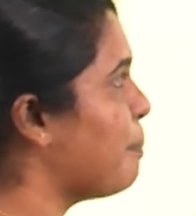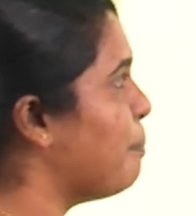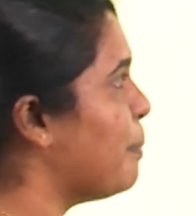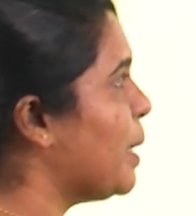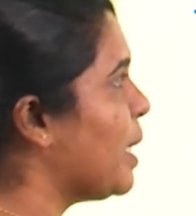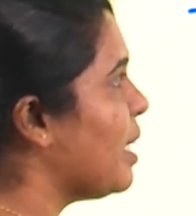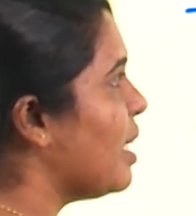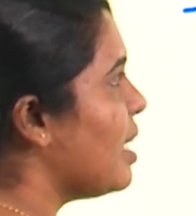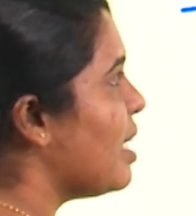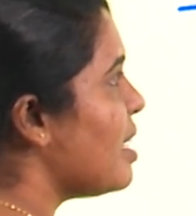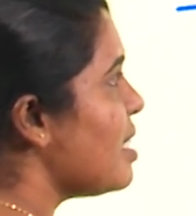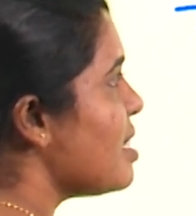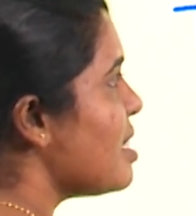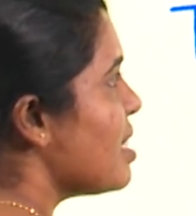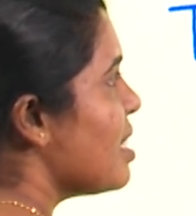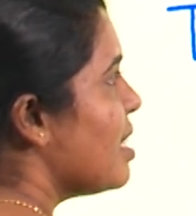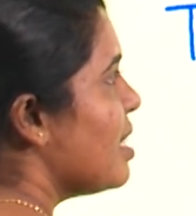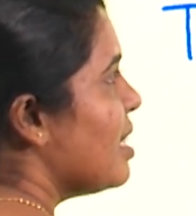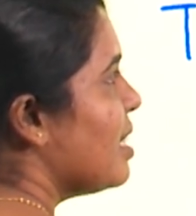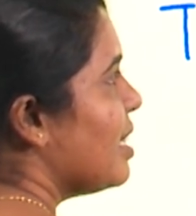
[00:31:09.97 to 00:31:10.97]
because
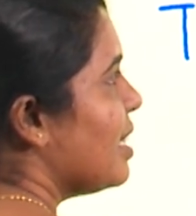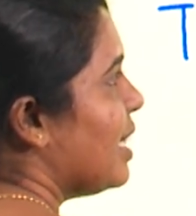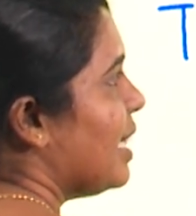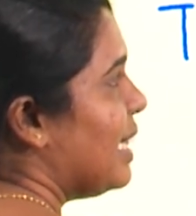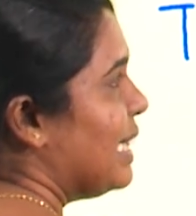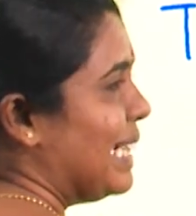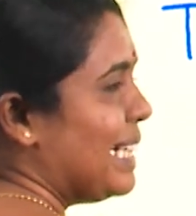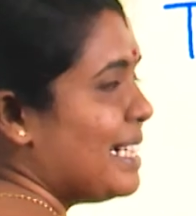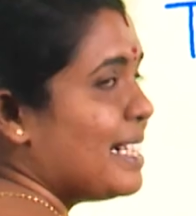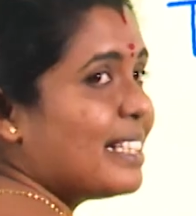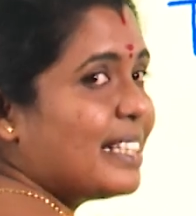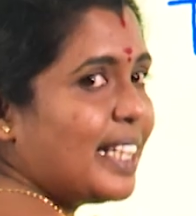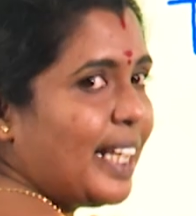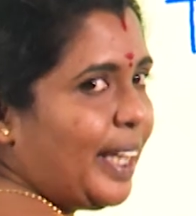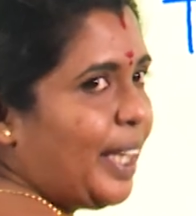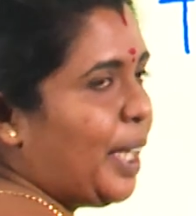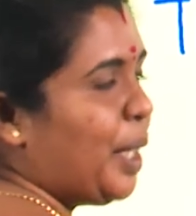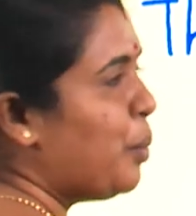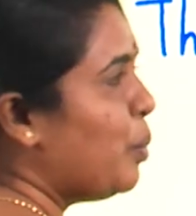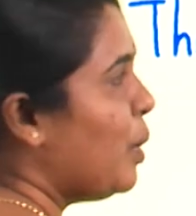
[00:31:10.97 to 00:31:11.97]
it is
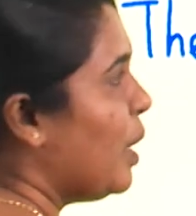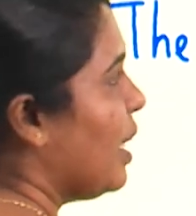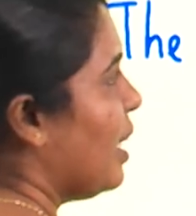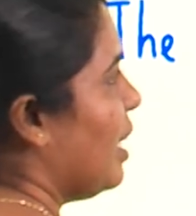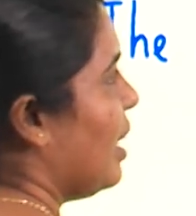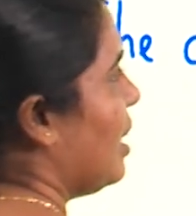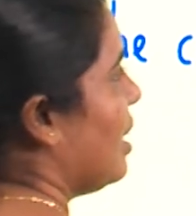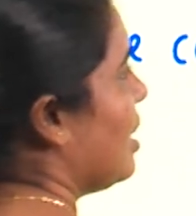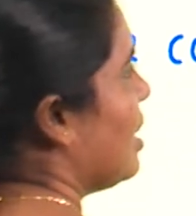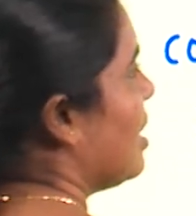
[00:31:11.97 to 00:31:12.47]
singular.